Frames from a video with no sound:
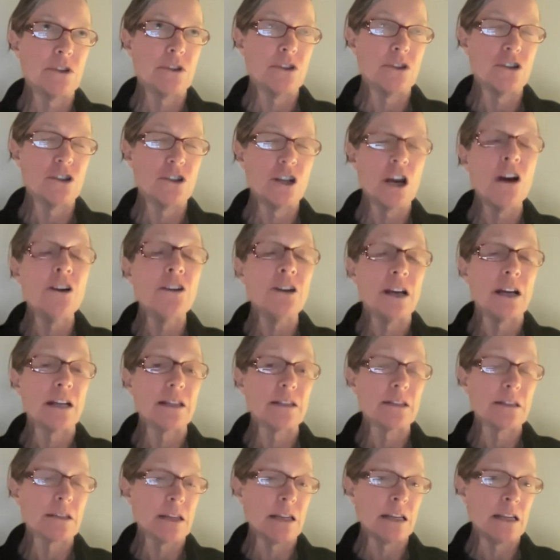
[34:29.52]
shown
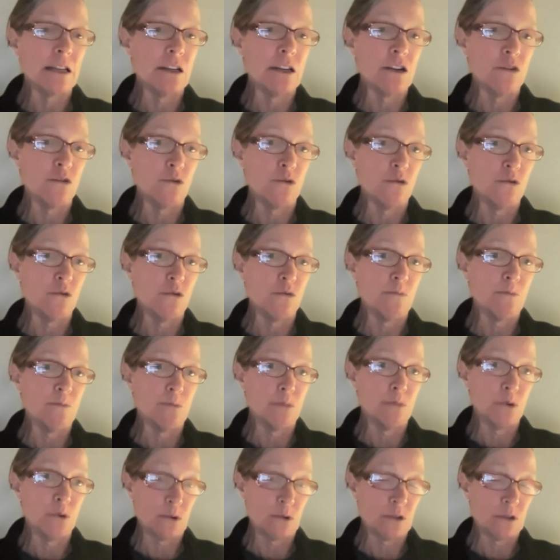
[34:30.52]
us in your
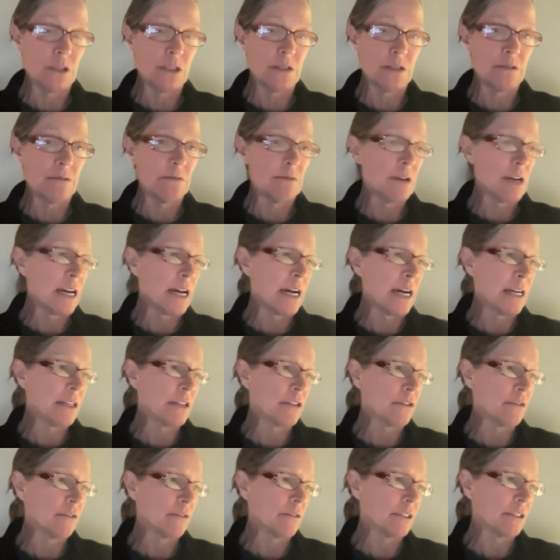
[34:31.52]
books and
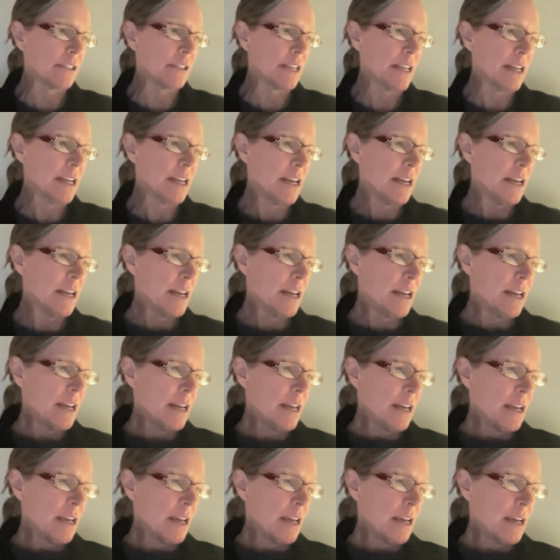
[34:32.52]
articles.
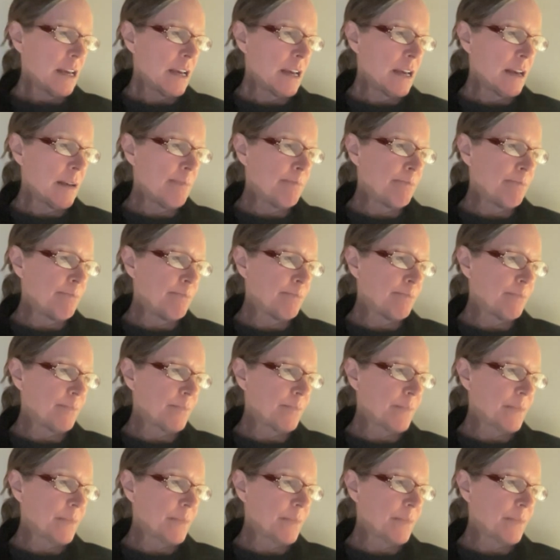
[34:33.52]
And